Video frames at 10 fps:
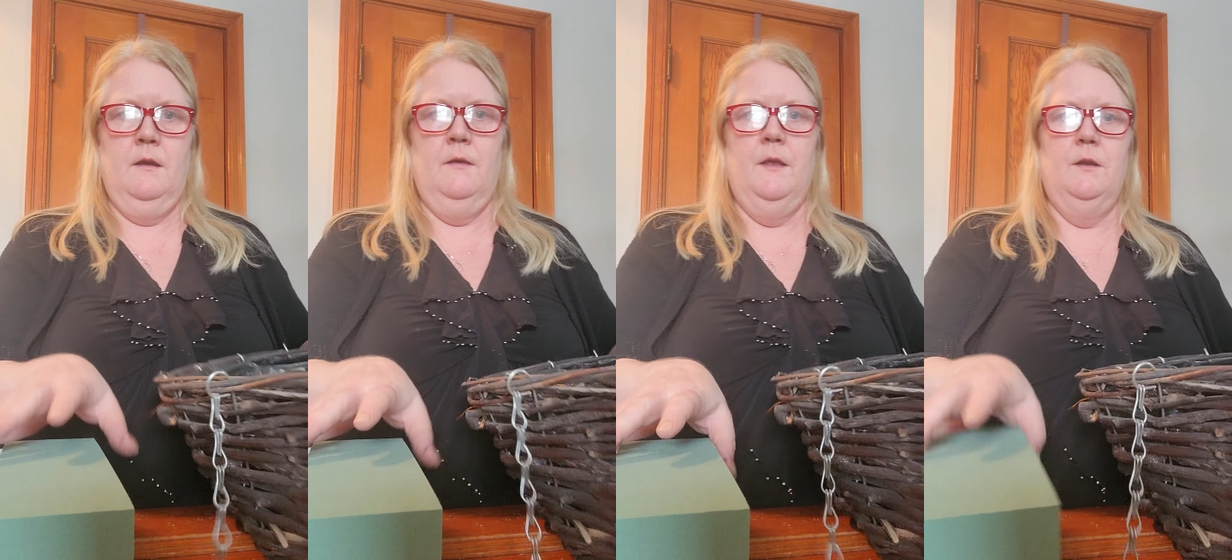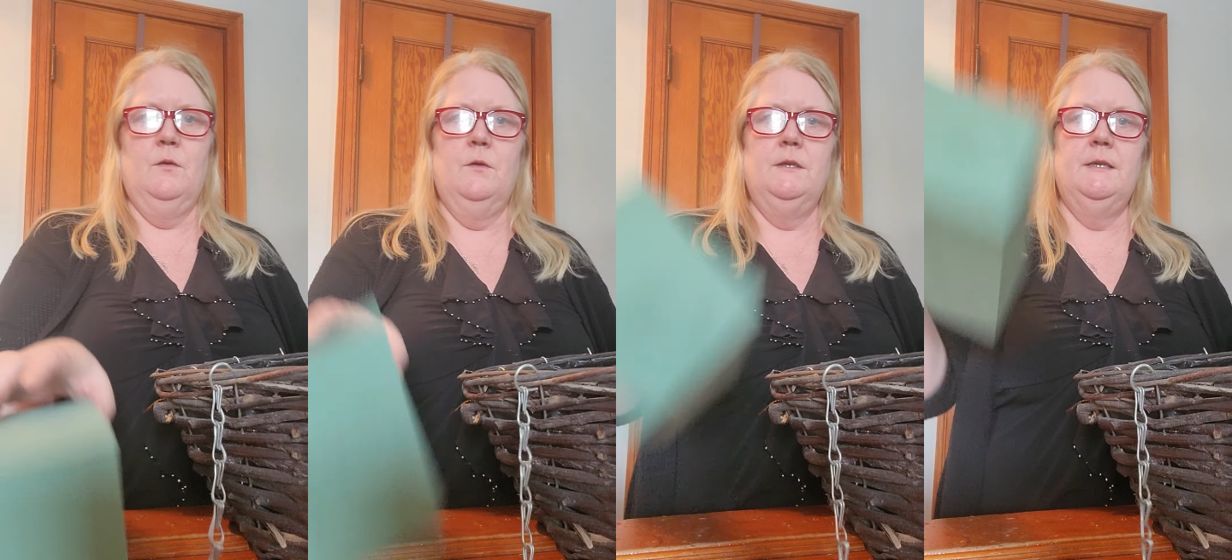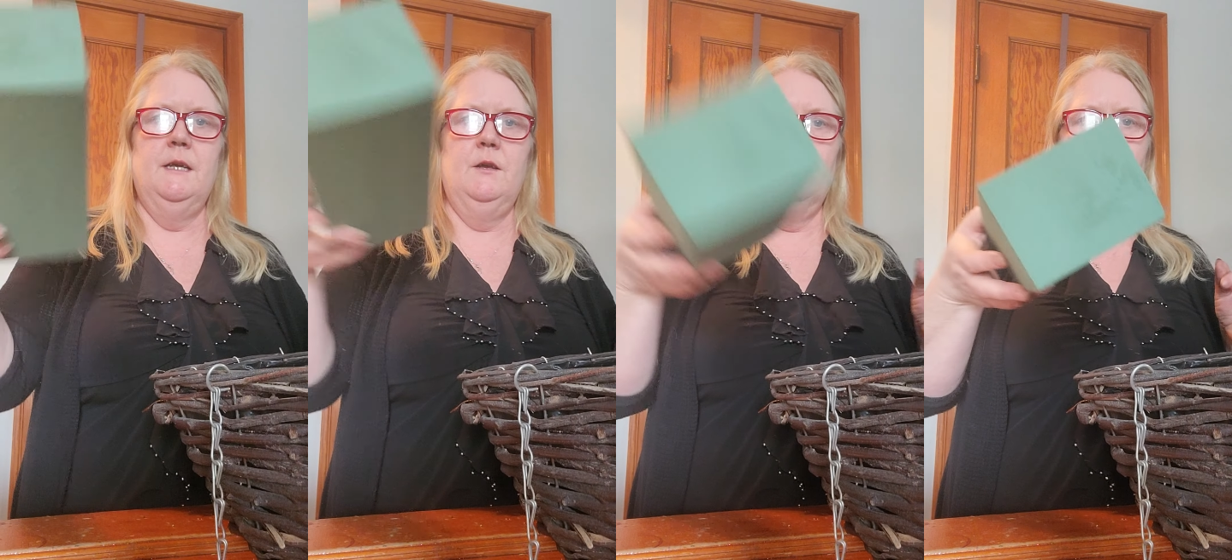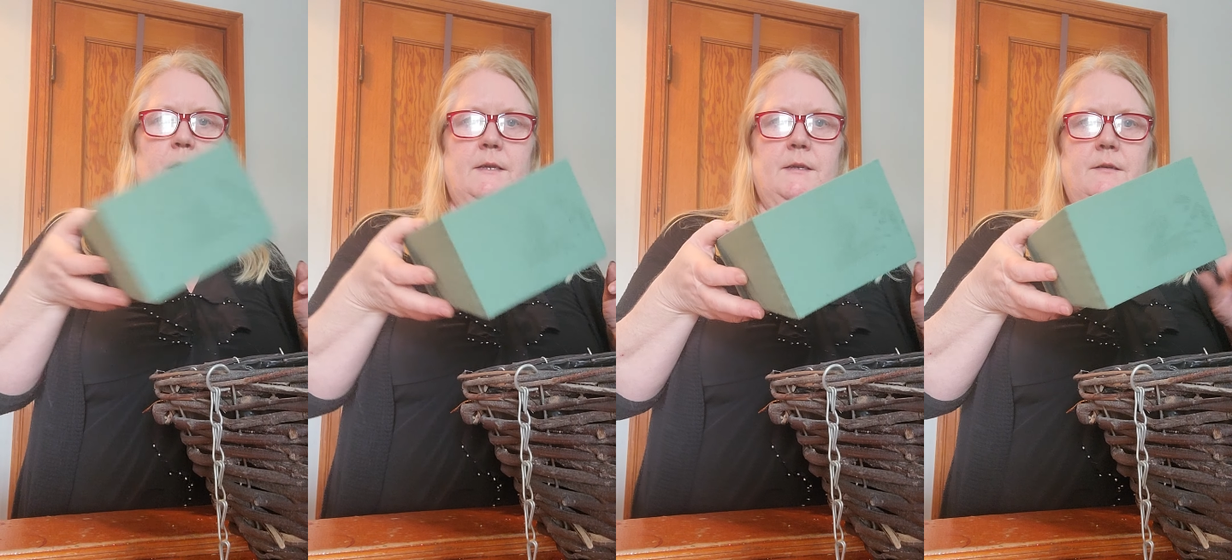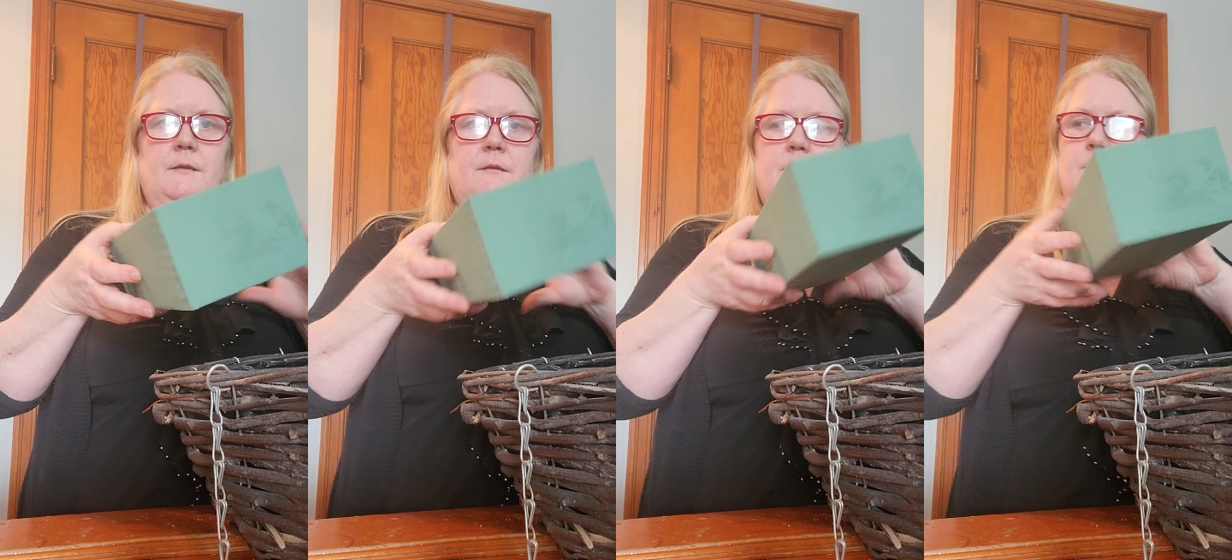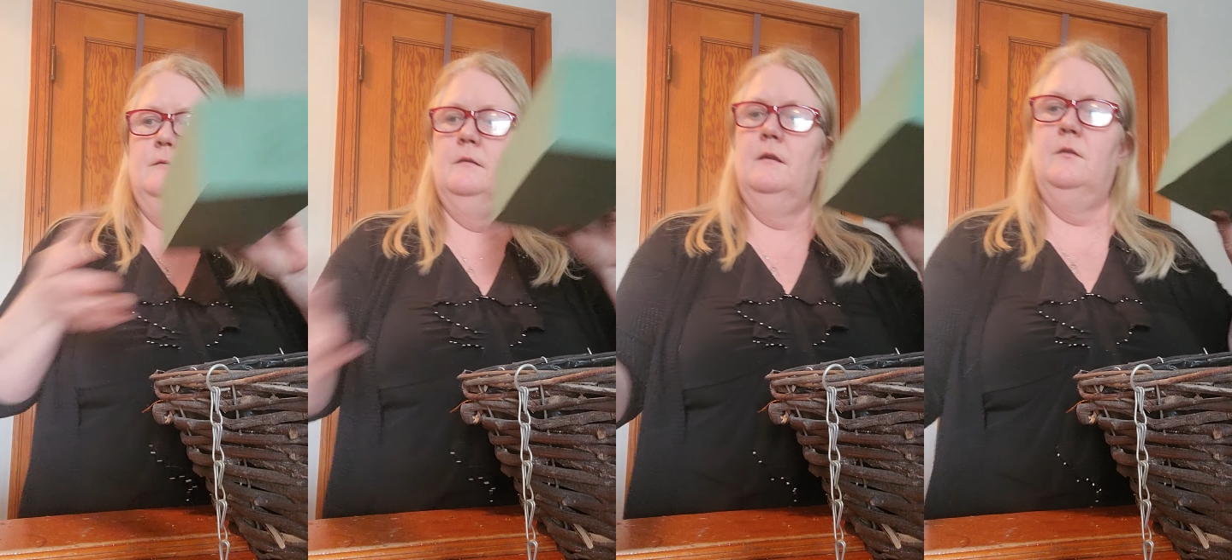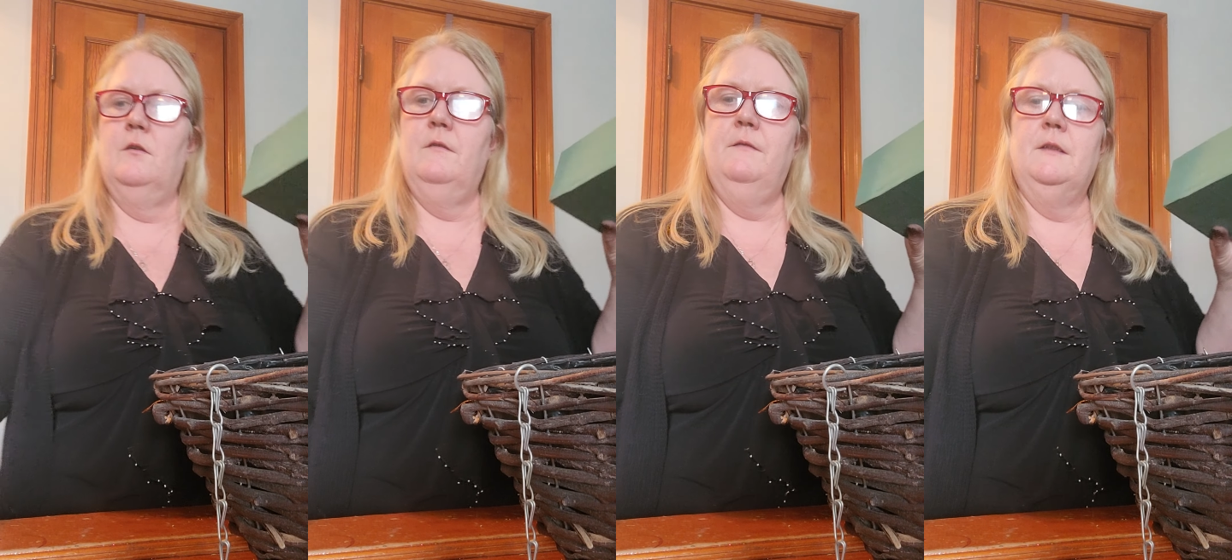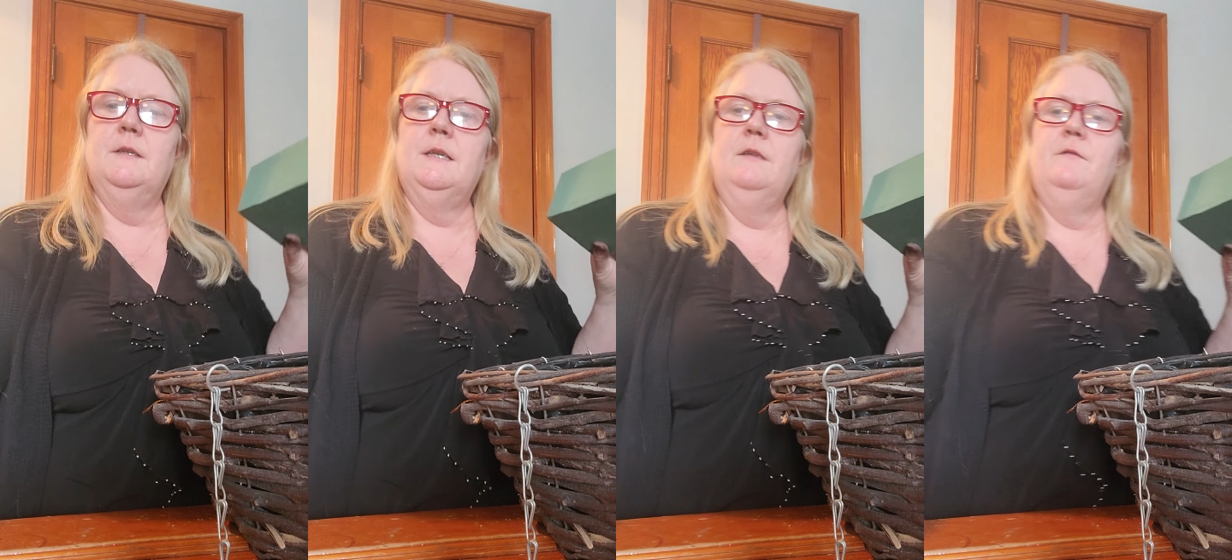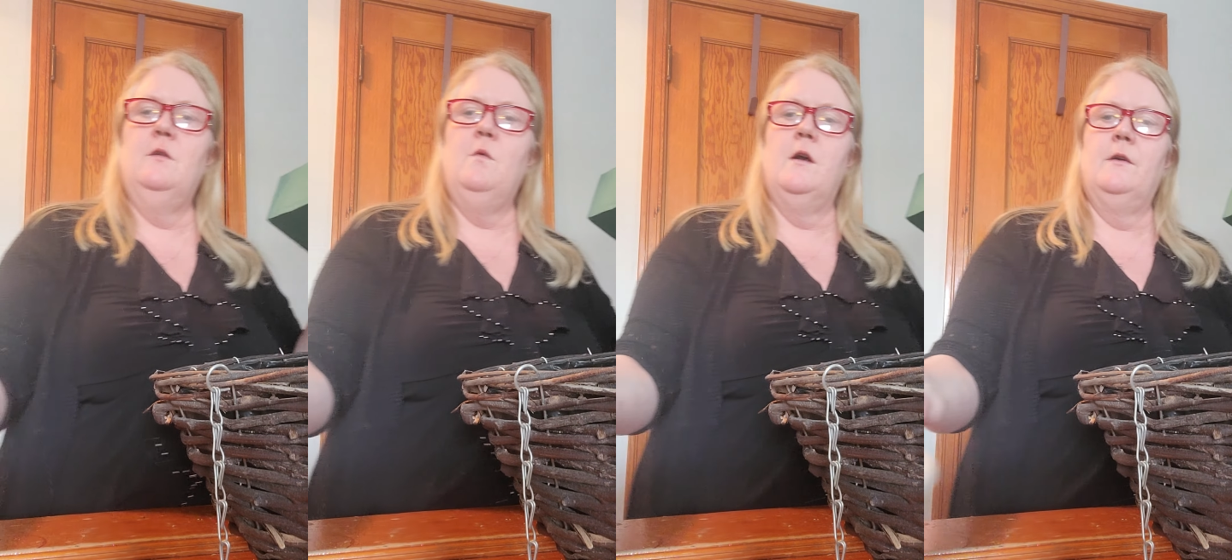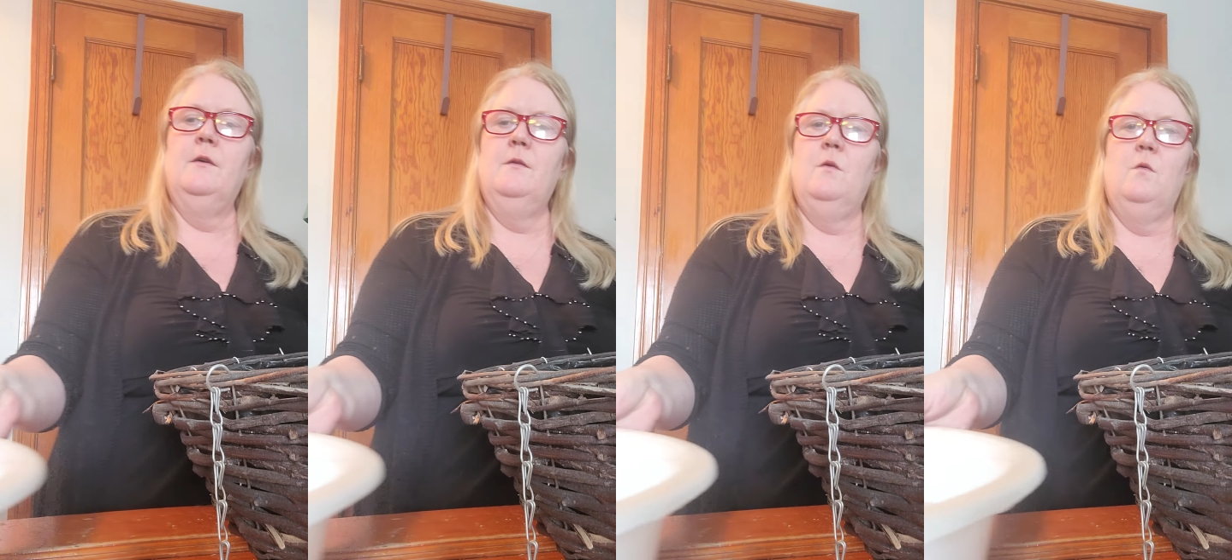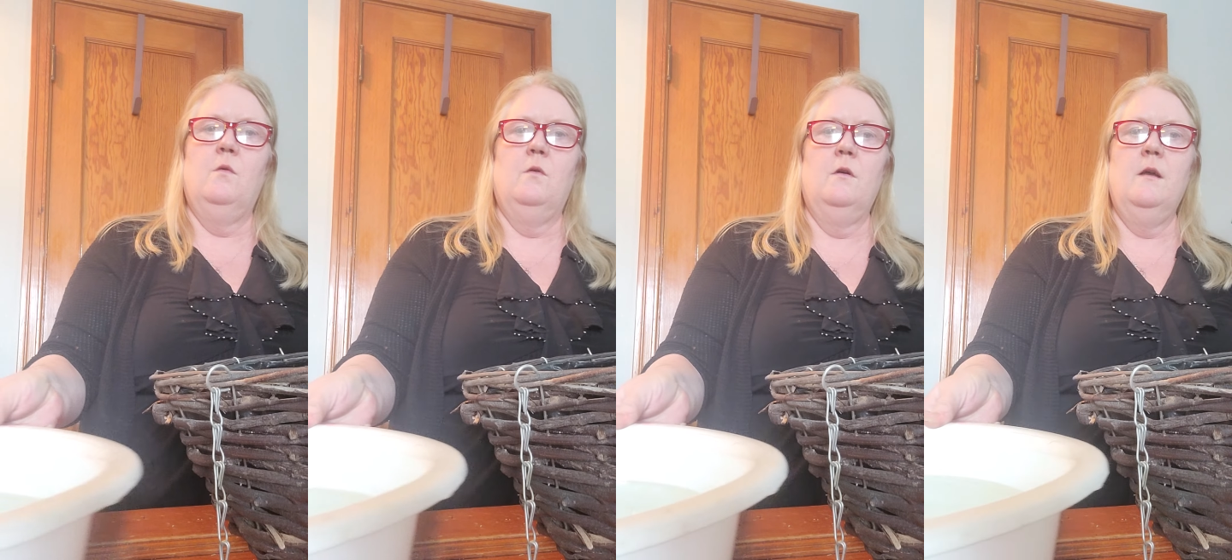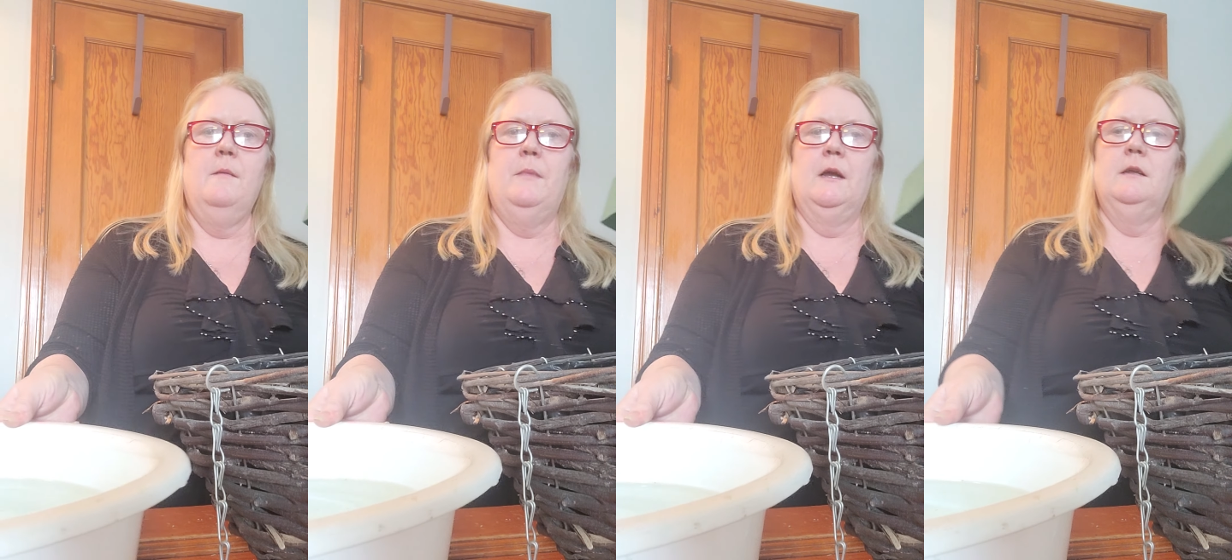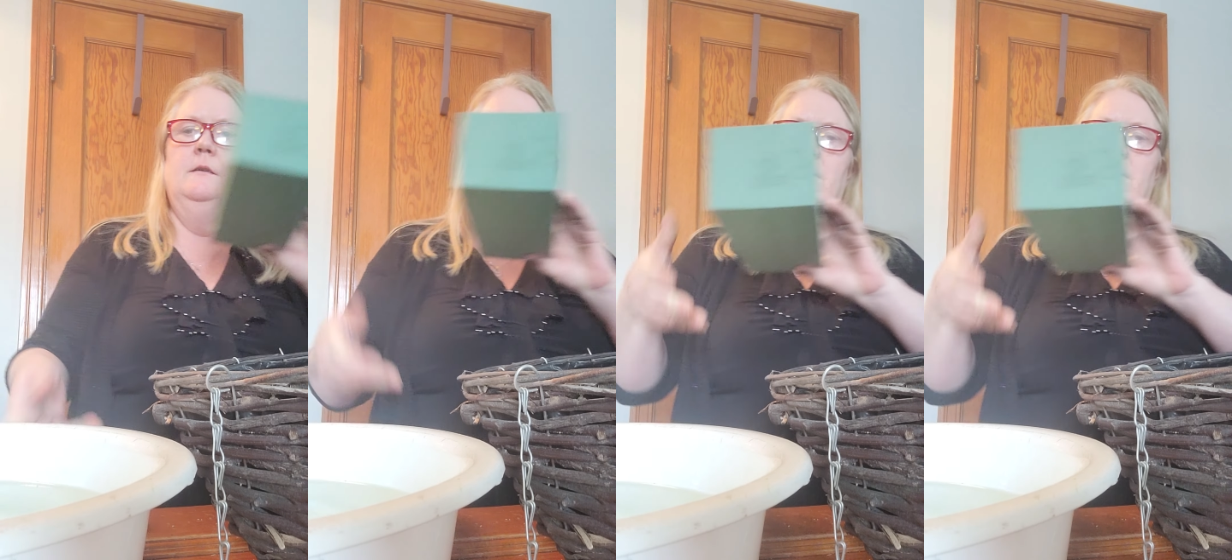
And then you're going to take your Oasis and you're going to fill a sink full of water or a bucket.